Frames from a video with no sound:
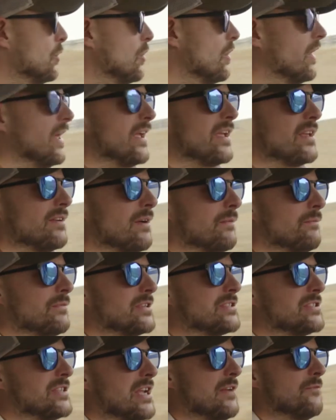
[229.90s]
like
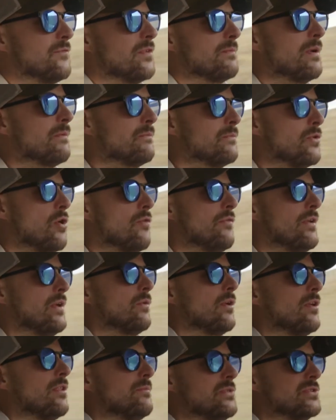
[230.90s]
a scene from a movie
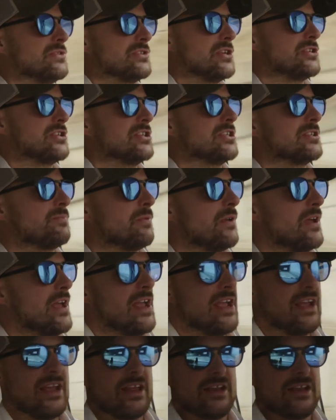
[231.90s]
where the musician's playing